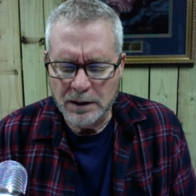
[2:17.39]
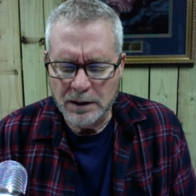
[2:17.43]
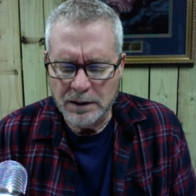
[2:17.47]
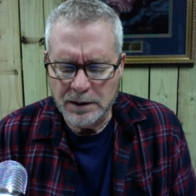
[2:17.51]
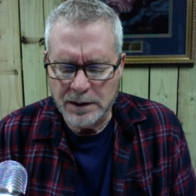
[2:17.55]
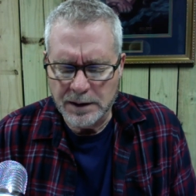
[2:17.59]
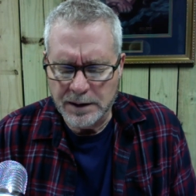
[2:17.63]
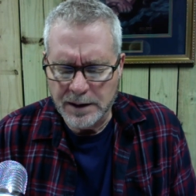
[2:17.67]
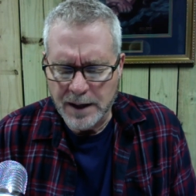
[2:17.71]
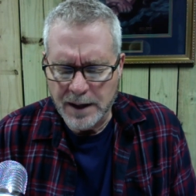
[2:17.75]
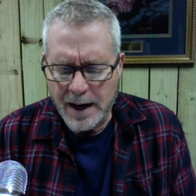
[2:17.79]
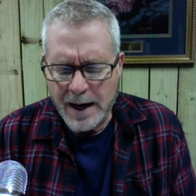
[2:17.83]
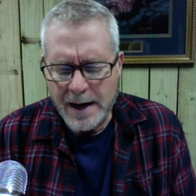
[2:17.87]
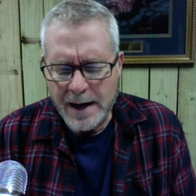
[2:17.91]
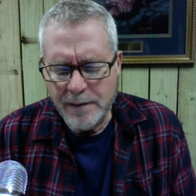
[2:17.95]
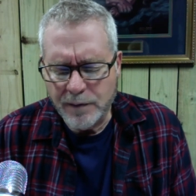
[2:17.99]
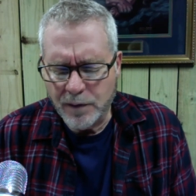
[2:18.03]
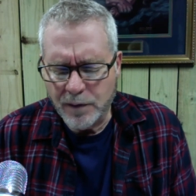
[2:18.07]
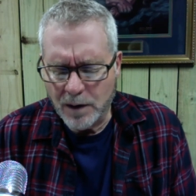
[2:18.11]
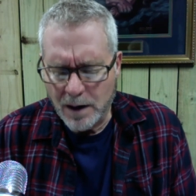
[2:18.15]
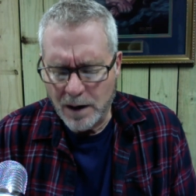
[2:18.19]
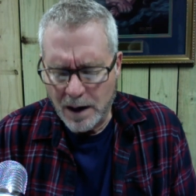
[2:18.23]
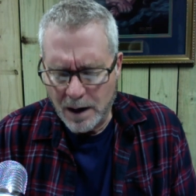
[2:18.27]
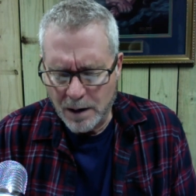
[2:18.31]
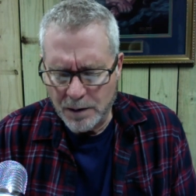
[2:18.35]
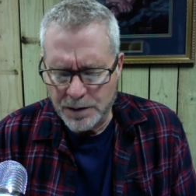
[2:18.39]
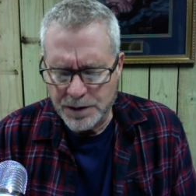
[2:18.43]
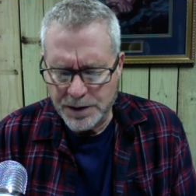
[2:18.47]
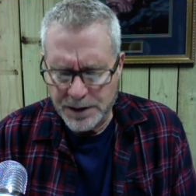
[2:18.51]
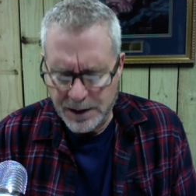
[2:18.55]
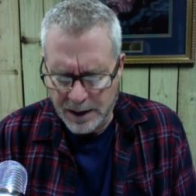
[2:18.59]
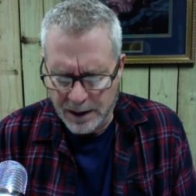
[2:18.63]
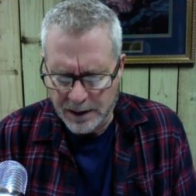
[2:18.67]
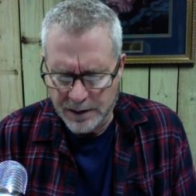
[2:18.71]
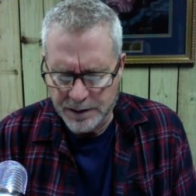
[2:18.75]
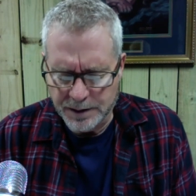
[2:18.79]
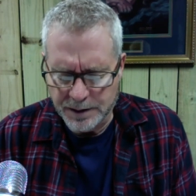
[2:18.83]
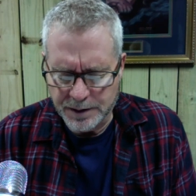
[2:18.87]
to die for our
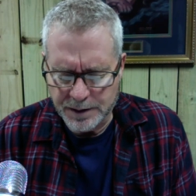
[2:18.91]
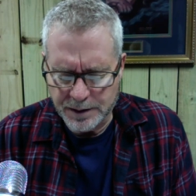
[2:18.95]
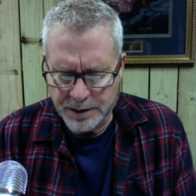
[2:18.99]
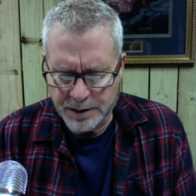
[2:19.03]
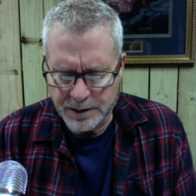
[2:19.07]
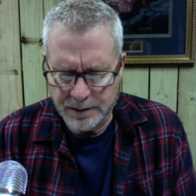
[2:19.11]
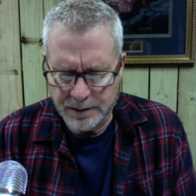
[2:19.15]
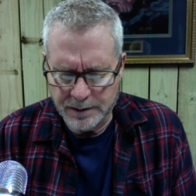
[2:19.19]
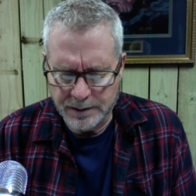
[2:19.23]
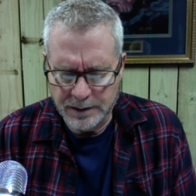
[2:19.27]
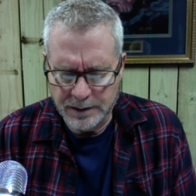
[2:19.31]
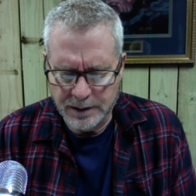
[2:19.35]
sins.